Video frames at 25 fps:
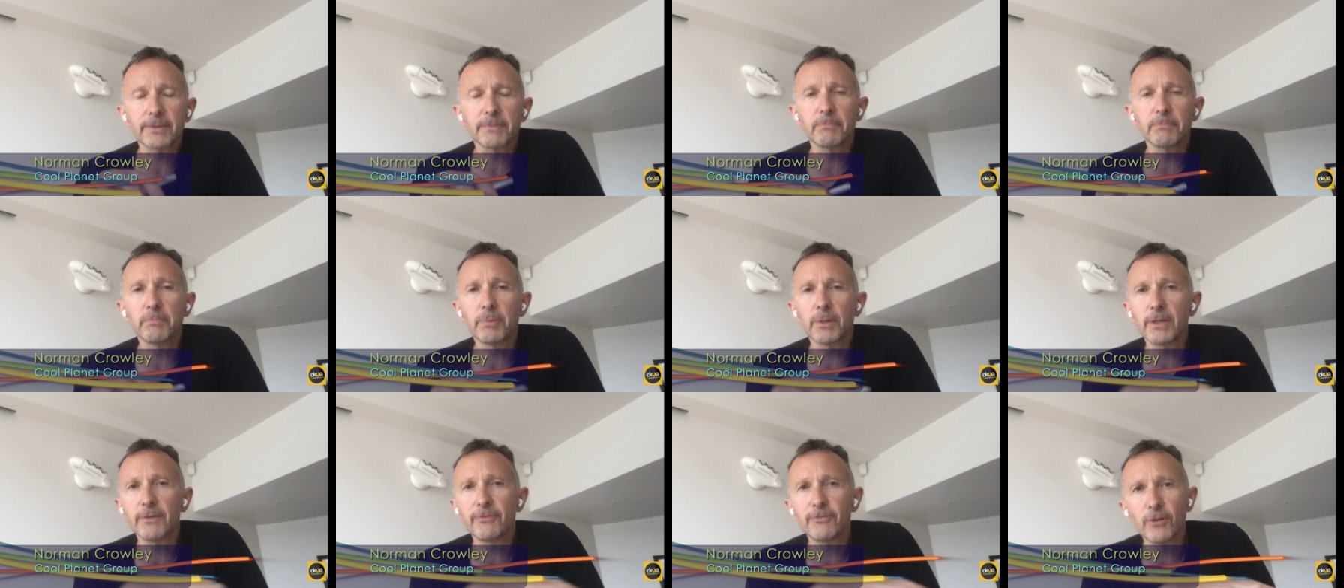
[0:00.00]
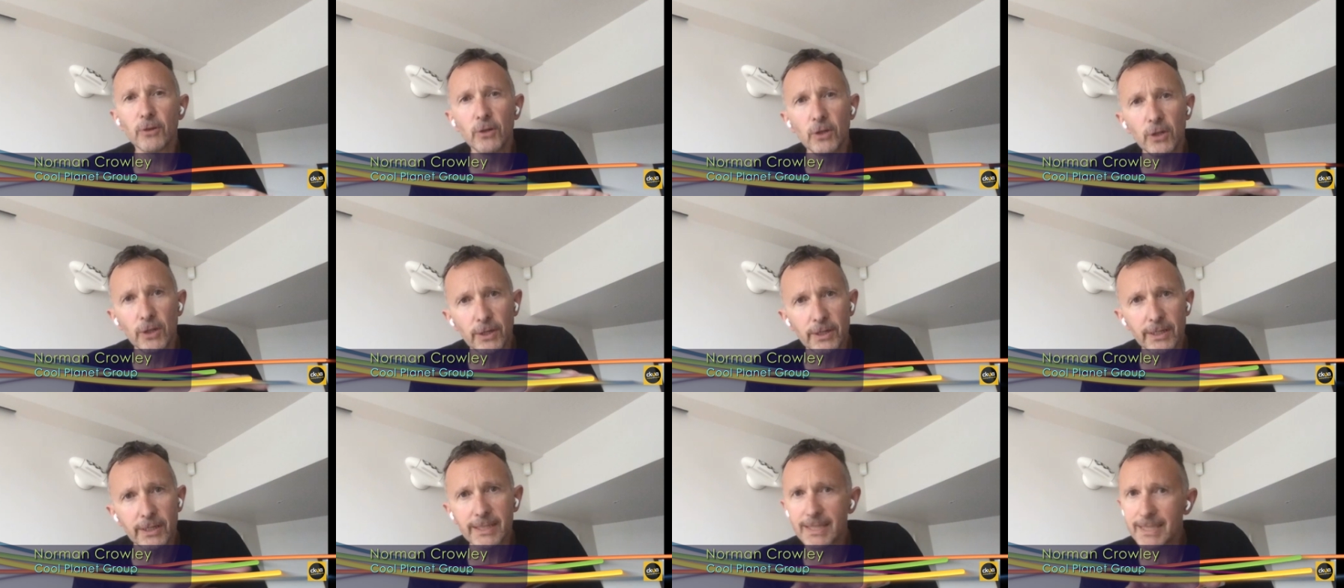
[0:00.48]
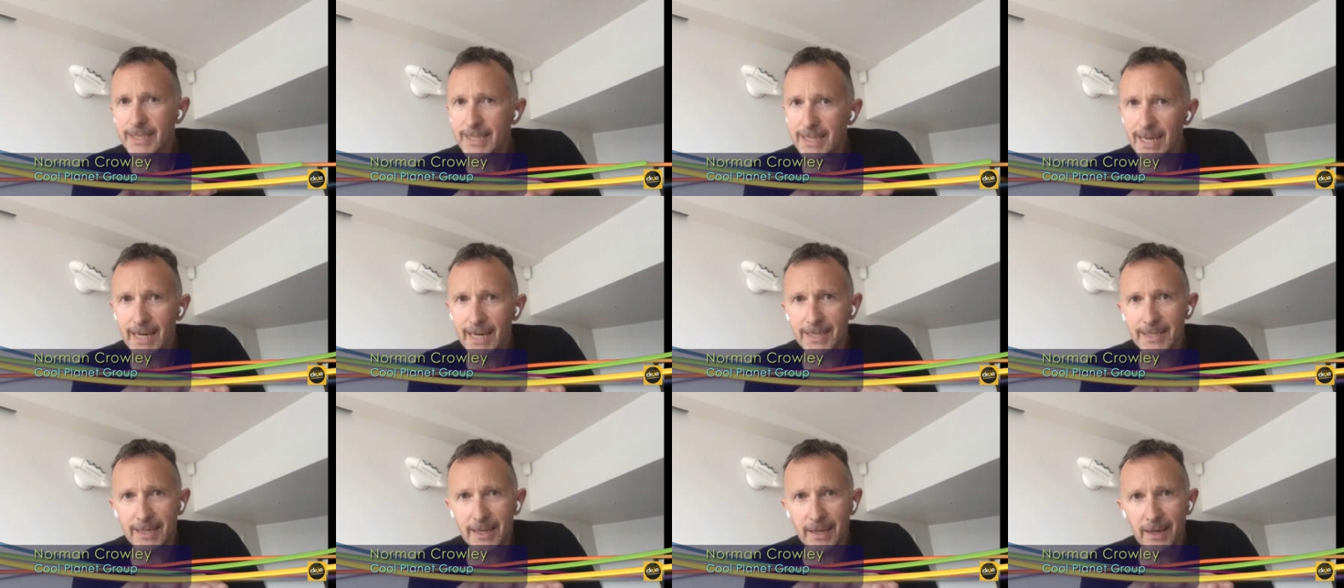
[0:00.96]
But if you look at the
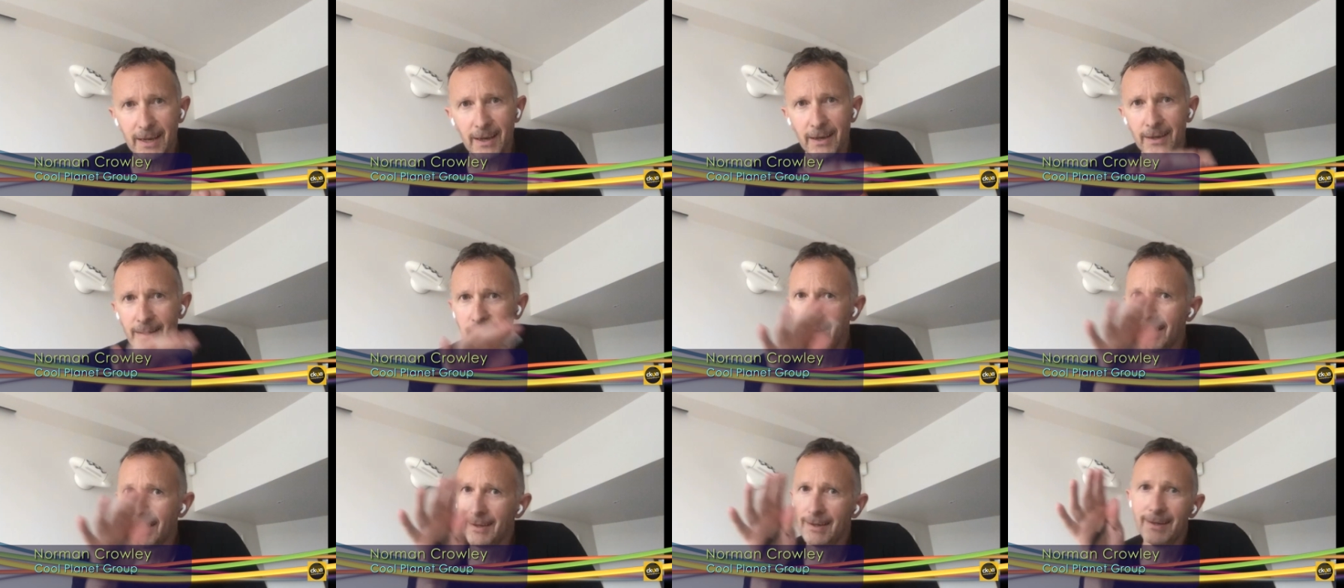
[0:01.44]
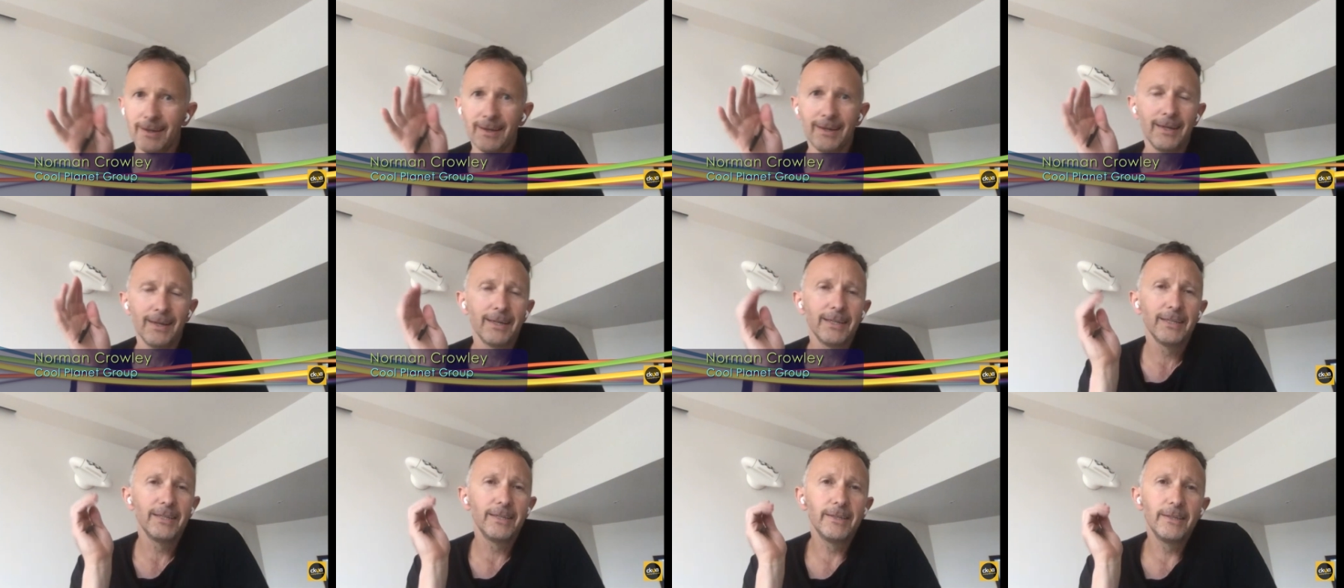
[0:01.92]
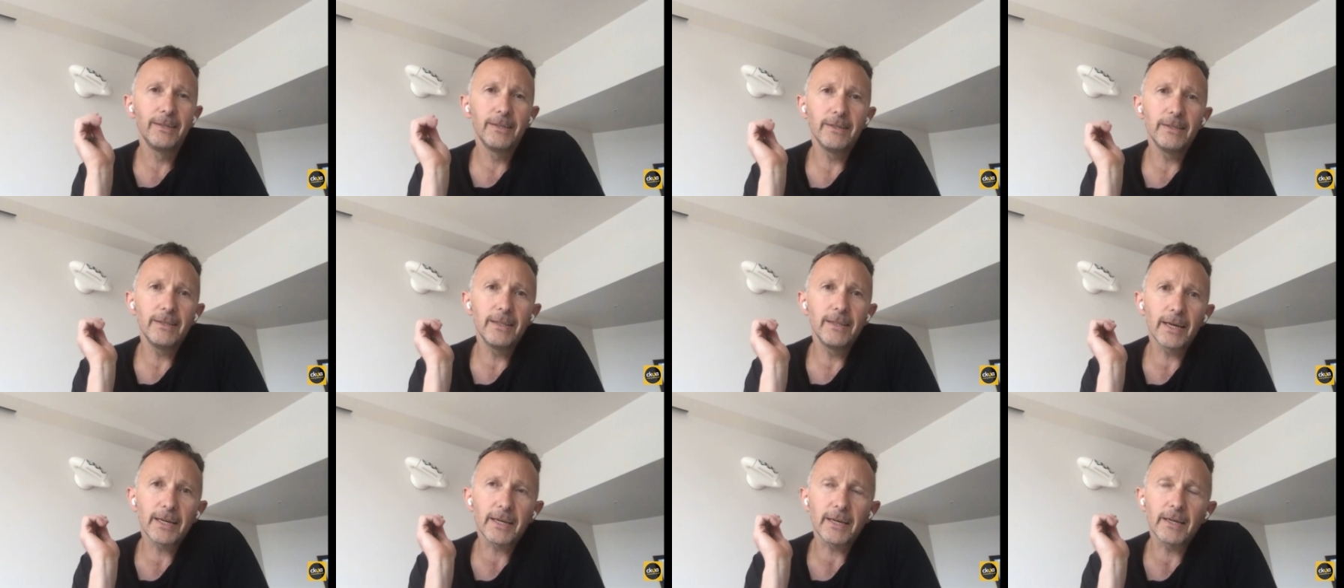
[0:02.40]
data,
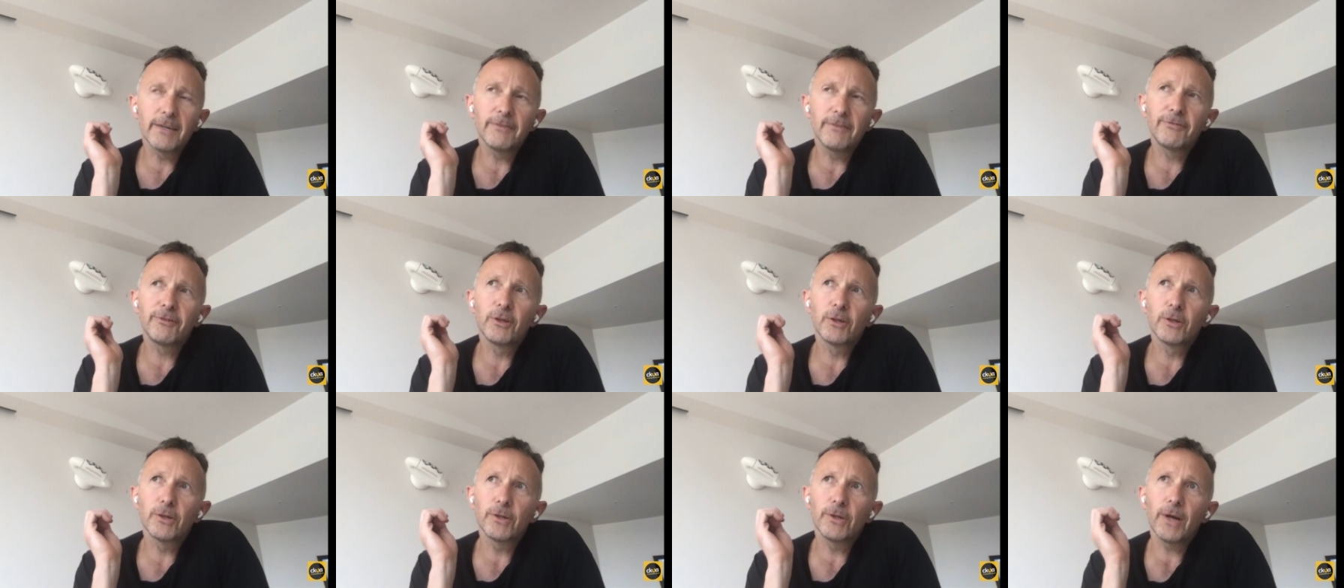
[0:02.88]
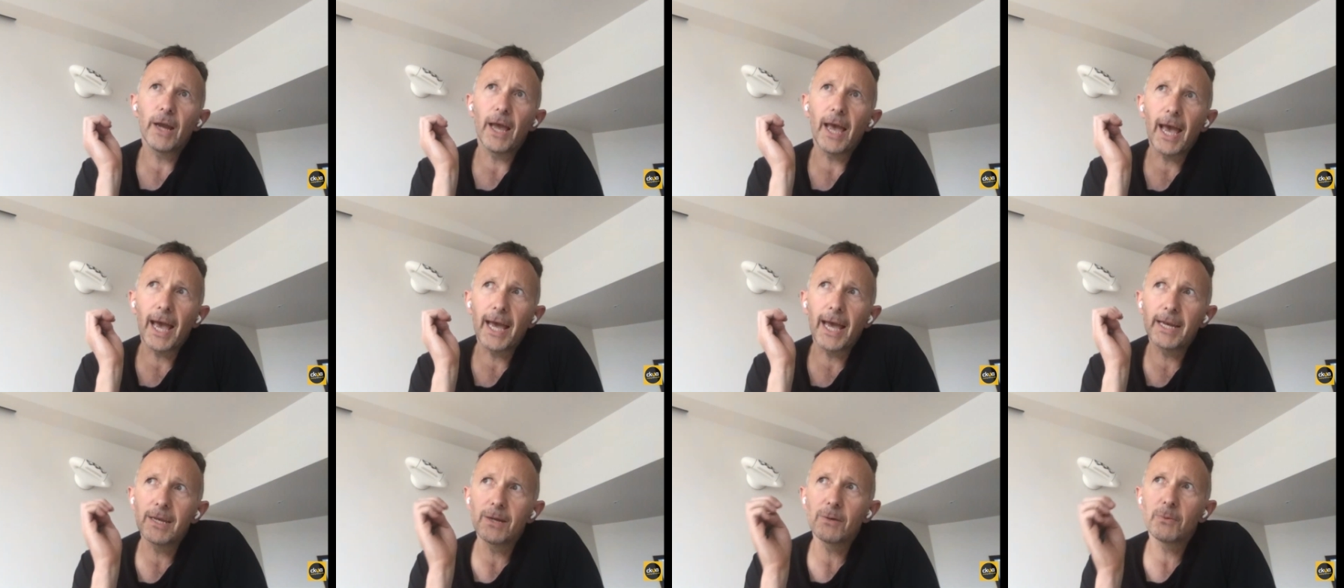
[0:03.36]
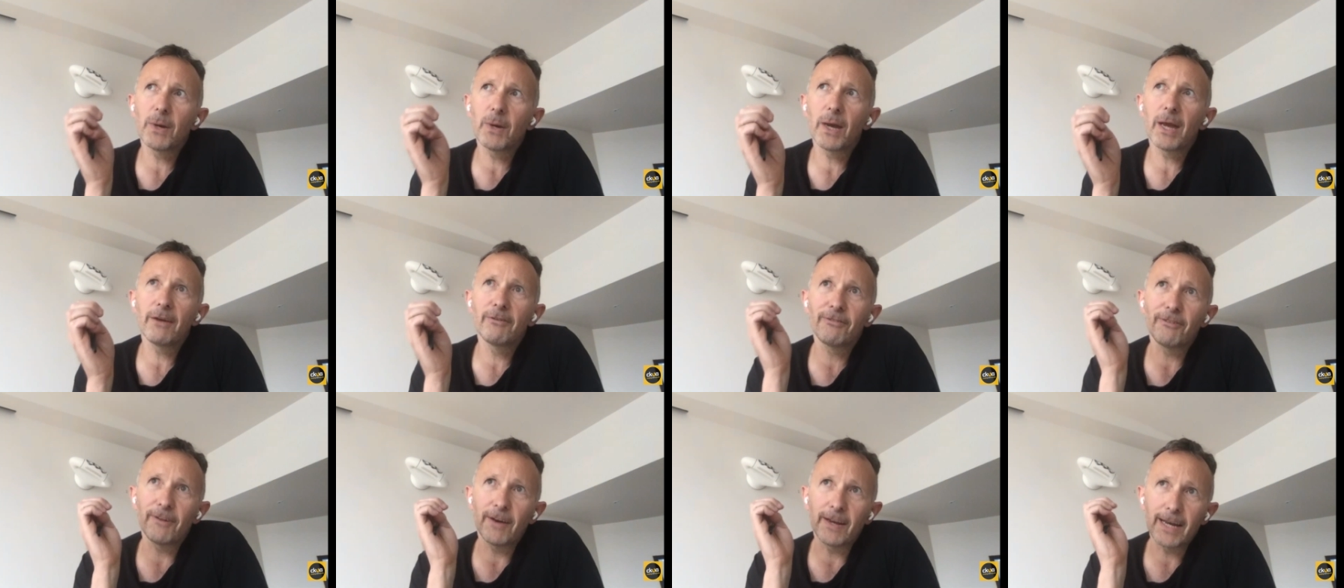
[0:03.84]
like if you're anyway
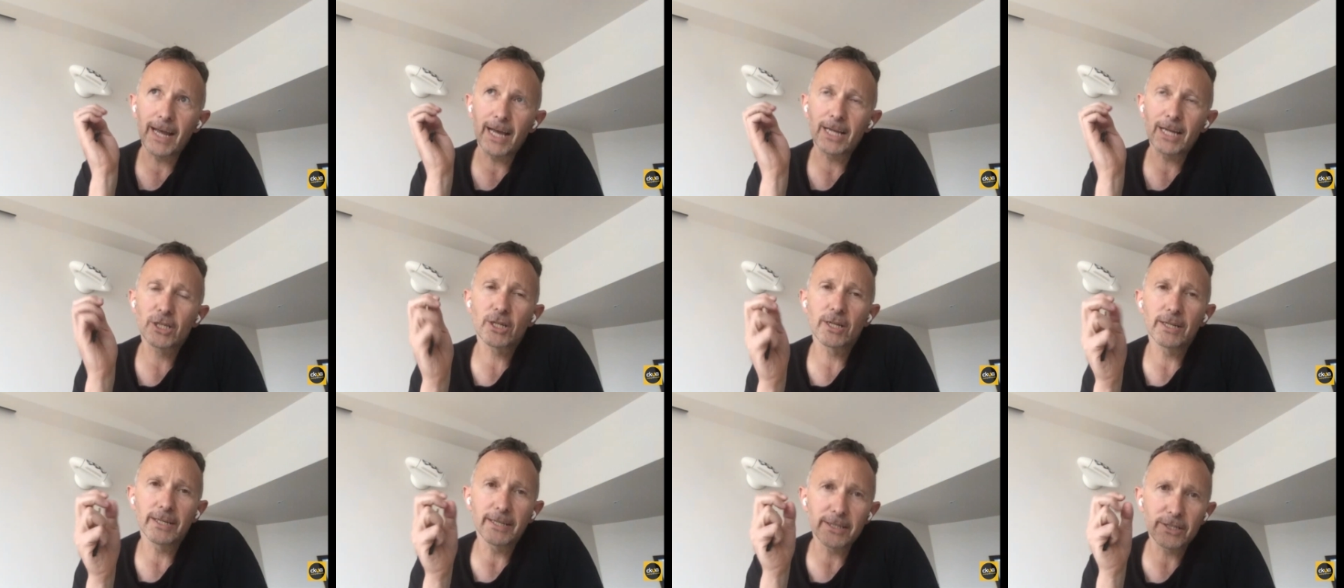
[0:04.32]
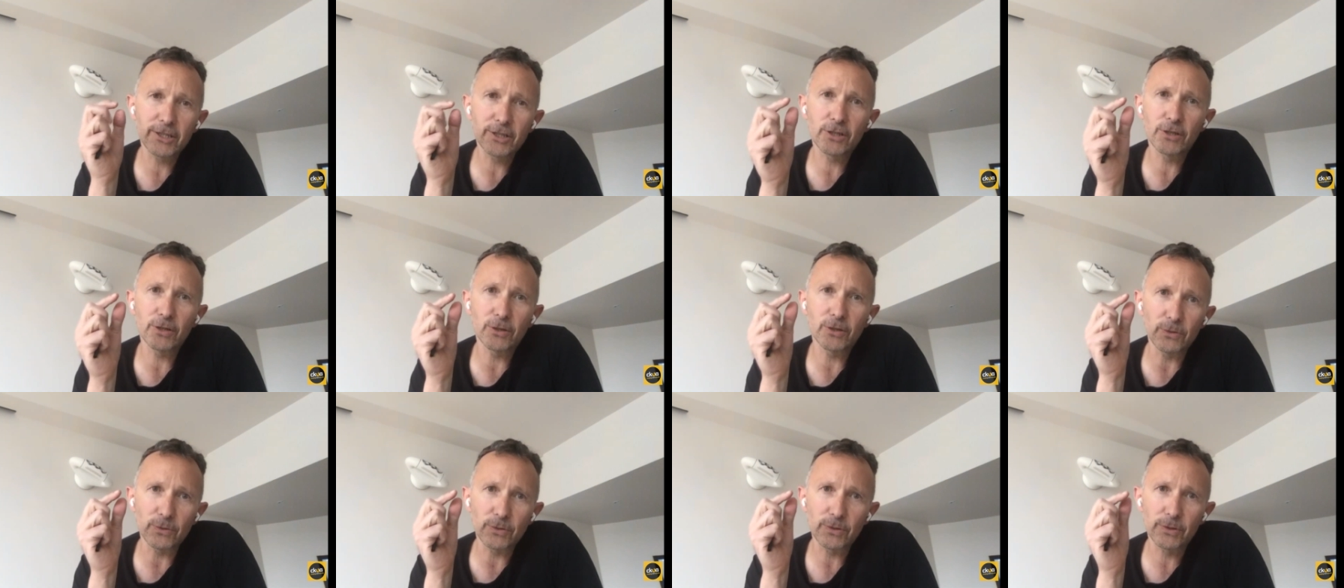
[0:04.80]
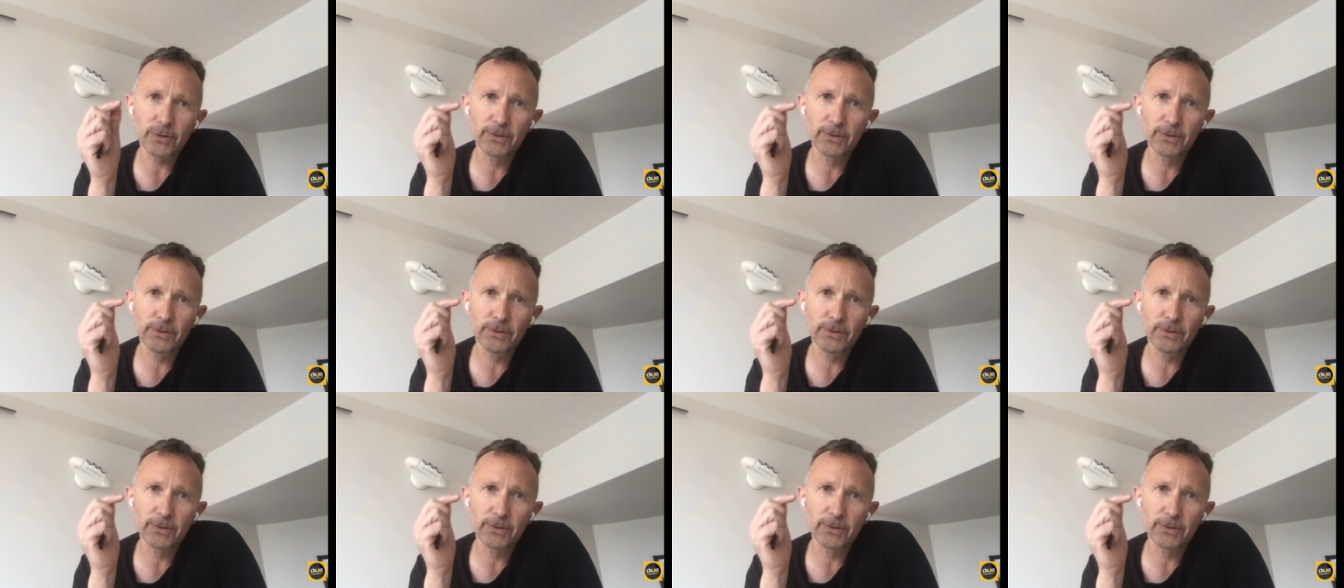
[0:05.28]
financially astute